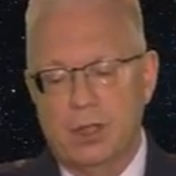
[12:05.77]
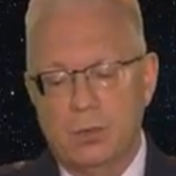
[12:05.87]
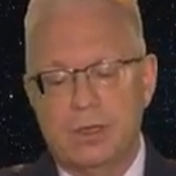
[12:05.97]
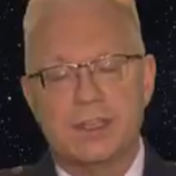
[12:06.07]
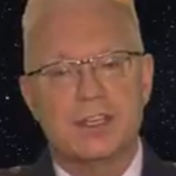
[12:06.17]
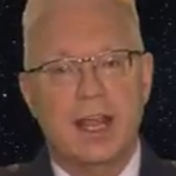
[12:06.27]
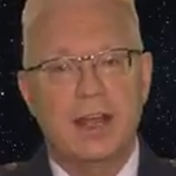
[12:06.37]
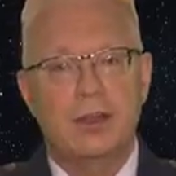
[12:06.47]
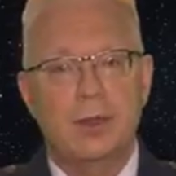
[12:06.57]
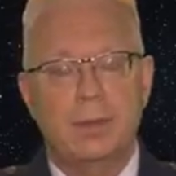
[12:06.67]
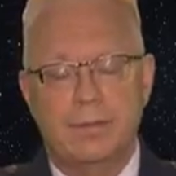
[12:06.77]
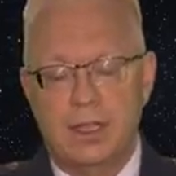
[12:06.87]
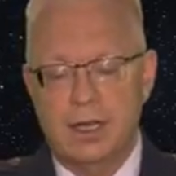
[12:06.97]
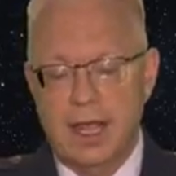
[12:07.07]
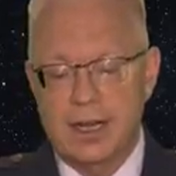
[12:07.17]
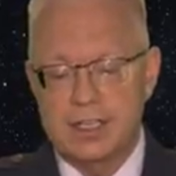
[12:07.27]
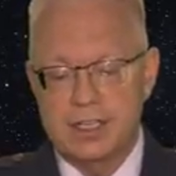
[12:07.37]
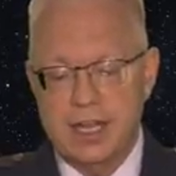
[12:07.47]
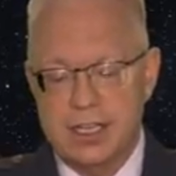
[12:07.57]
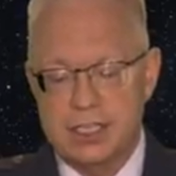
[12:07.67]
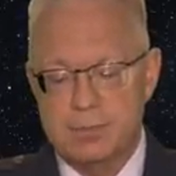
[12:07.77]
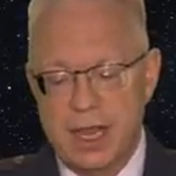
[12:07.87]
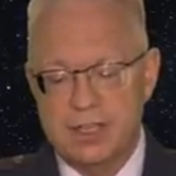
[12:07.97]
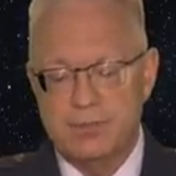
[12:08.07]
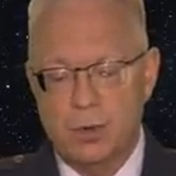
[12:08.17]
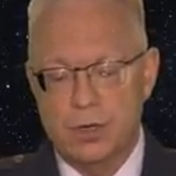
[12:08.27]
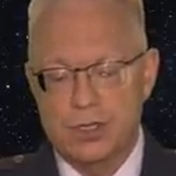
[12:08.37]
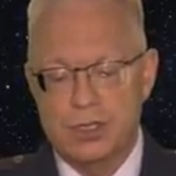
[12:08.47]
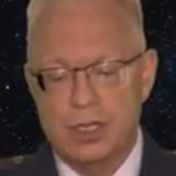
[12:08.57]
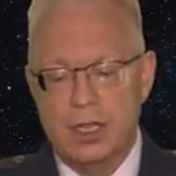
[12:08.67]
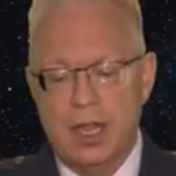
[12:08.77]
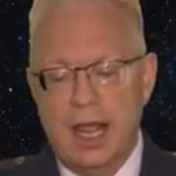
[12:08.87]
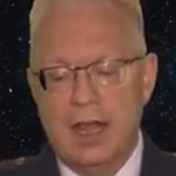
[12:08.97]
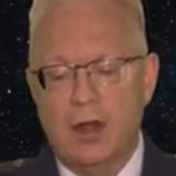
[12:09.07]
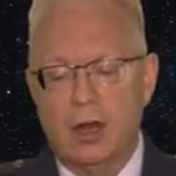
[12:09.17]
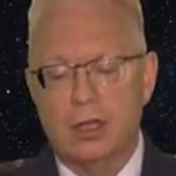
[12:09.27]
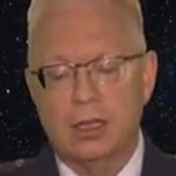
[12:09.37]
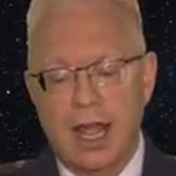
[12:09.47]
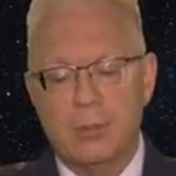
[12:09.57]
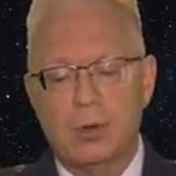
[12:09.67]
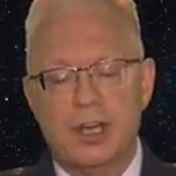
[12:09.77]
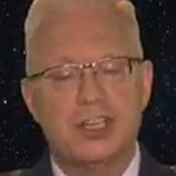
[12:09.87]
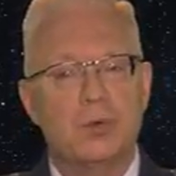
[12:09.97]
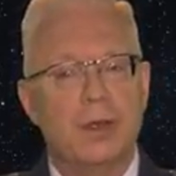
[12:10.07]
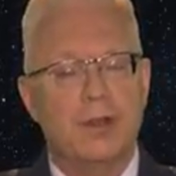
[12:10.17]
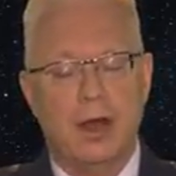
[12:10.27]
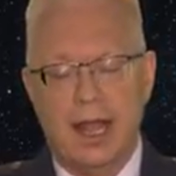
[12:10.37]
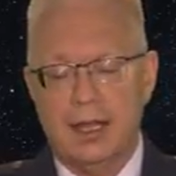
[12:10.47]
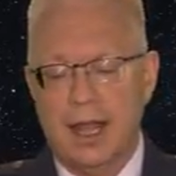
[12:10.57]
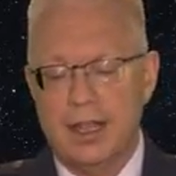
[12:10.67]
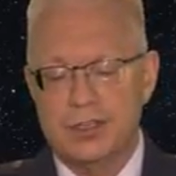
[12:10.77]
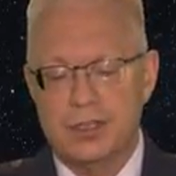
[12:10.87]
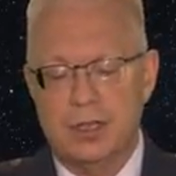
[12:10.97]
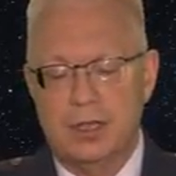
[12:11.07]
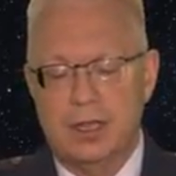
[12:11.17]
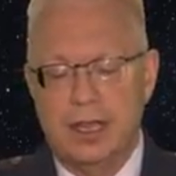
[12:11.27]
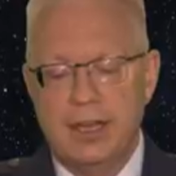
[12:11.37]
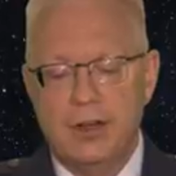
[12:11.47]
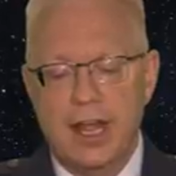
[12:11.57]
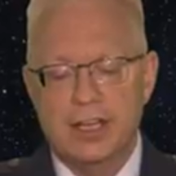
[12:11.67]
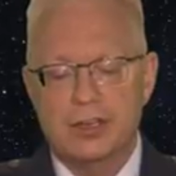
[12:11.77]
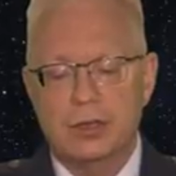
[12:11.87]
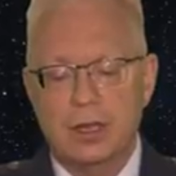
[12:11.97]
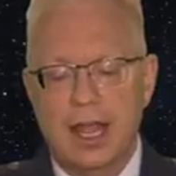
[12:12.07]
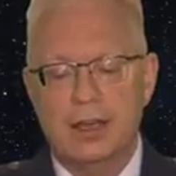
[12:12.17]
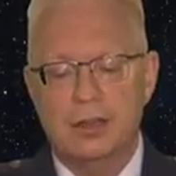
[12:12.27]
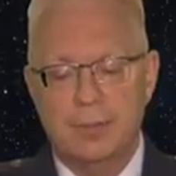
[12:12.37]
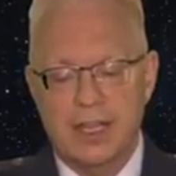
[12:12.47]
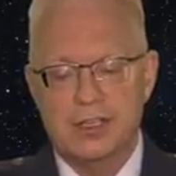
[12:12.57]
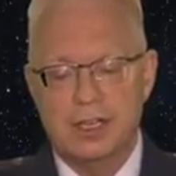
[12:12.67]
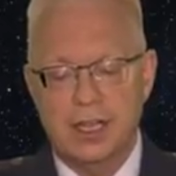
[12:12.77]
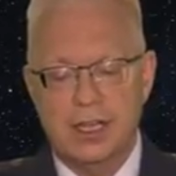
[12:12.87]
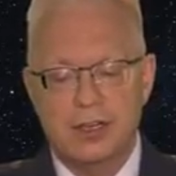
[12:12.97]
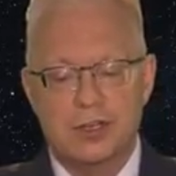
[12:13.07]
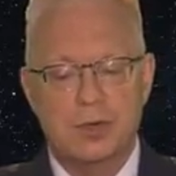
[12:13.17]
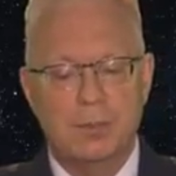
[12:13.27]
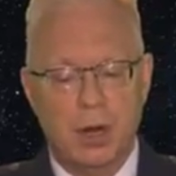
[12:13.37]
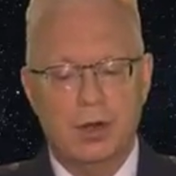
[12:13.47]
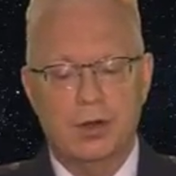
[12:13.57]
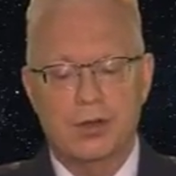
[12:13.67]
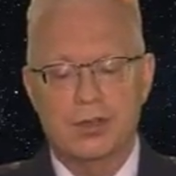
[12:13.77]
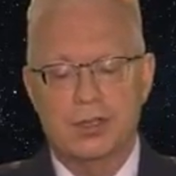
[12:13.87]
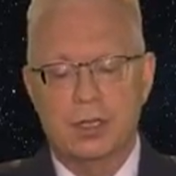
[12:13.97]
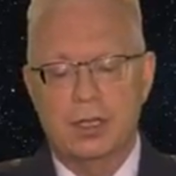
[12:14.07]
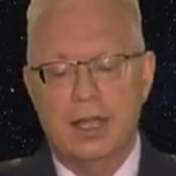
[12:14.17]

With the stand-up of the United States Space Force and our collaboration with our allies, international and domestic industry partners,